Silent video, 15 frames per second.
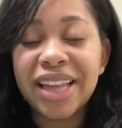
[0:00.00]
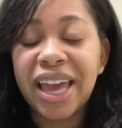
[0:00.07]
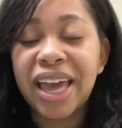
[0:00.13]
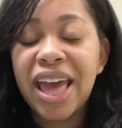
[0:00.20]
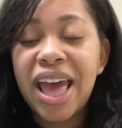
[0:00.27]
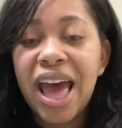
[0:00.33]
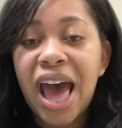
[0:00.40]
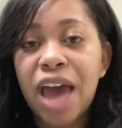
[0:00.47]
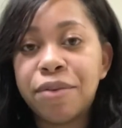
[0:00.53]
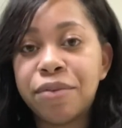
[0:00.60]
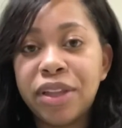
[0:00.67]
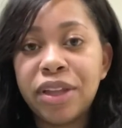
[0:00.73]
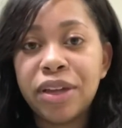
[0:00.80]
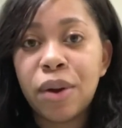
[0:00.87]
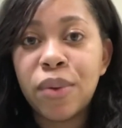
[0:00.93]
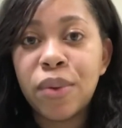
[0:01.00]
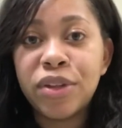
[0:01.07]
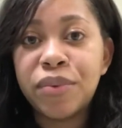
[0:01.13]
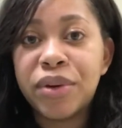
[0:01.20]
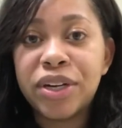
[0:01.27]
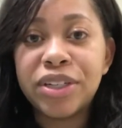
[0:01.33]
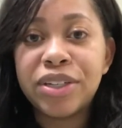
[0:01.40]
Like, I really
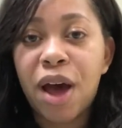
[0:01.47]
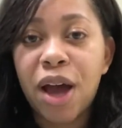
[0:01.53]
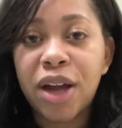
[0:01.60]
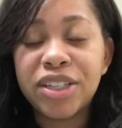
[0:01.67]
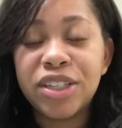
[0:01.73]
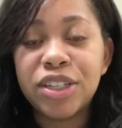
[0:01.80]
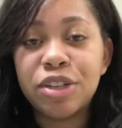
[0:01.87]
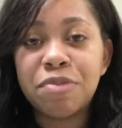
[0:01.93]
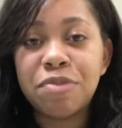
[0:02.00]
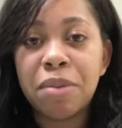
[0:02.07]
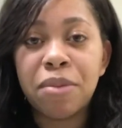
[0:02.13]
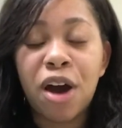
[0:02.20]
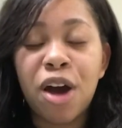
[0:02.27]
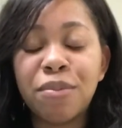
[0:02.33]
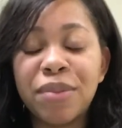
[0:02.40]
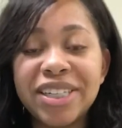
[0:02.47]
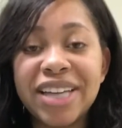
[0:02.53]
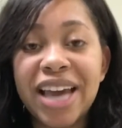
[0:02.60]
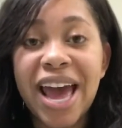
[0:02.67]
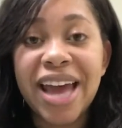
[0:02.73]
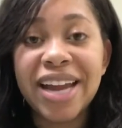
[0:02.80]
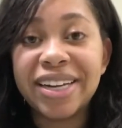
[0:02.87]
only want to talk to my mom, my
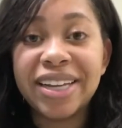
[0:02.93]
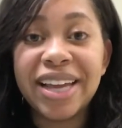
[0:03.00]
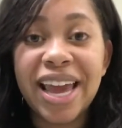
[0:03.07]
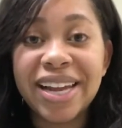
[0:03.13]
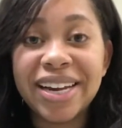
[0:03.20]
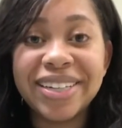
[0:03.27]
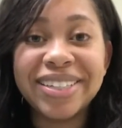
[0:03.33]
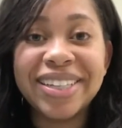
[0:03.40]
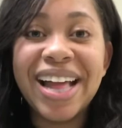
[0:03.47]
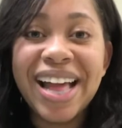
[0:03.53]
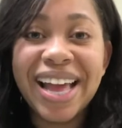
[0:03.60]
dad, and Kaden.